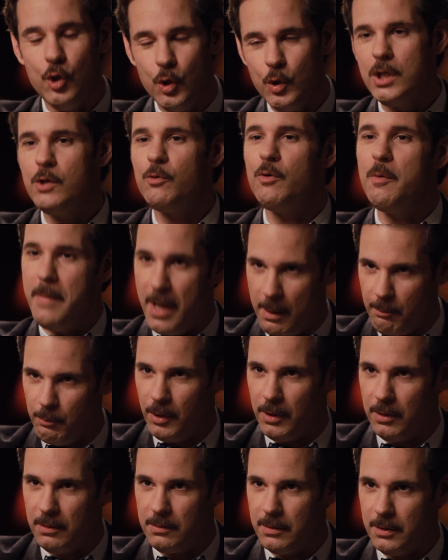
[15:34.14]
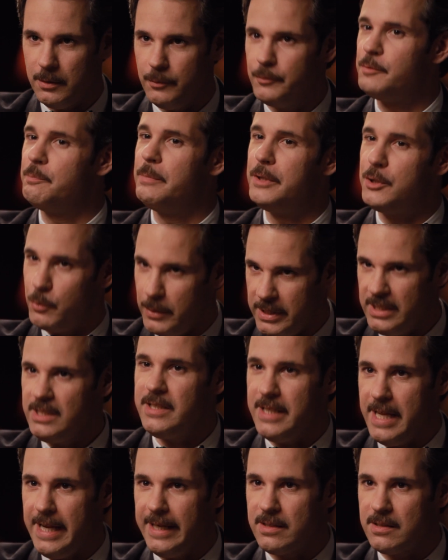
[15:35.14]
Do you remember, it was between
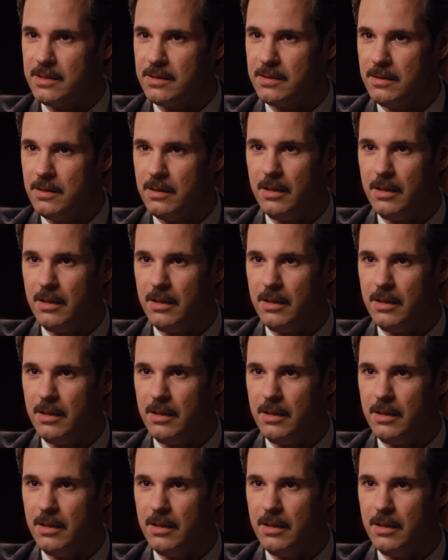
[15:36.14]
takes,